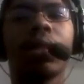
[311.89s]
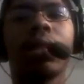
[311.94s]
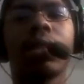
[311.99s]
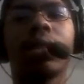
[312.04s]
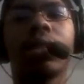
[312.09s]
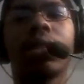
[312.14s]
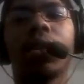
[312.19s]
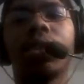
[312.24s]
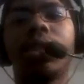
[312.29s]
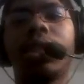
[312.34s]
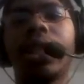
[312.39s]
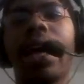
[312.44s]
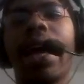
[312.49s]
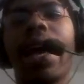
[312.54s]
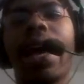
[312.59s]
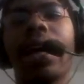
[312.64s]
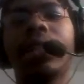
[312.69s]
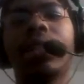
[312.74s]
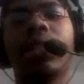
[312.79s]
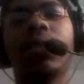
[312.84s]
so she
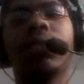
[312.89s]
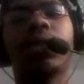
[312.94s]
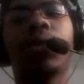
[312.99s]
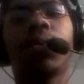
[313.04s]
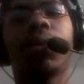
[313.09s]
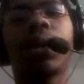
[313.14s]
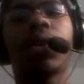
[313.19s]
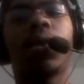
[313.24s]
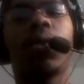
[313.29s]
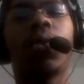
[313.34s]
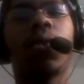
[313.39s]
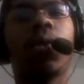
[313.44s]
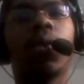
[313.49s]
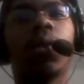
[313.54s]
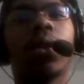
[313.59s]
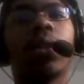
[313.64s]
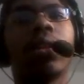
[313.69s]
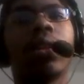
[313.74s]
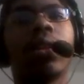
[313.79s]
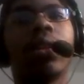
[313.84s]
asked him to
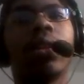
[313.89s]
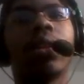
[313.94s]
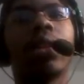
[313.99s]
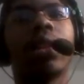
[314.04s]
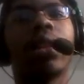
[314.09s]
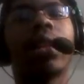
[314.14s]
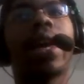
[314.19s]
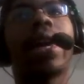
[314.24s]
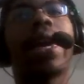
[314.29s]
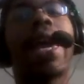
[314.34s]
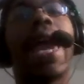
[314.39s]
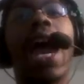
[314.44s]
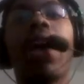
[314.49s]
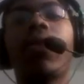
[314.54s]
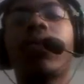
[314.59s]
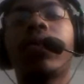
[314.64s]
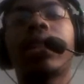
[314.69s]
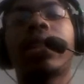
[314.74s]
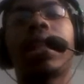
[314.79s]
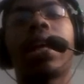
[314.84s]
record like
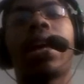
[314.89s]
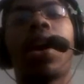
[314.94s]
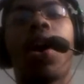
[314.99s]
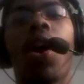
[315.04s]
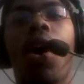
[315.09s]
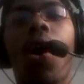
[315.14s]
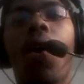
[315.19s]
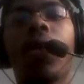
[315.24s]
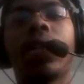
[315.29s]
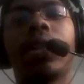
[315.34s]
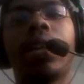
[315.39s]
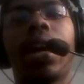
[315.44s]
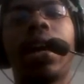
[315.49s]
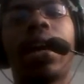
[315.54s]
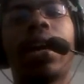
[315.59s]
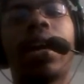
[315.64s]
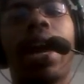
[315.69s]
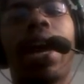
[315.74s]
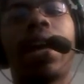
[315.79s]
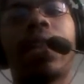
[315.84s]
everything all day.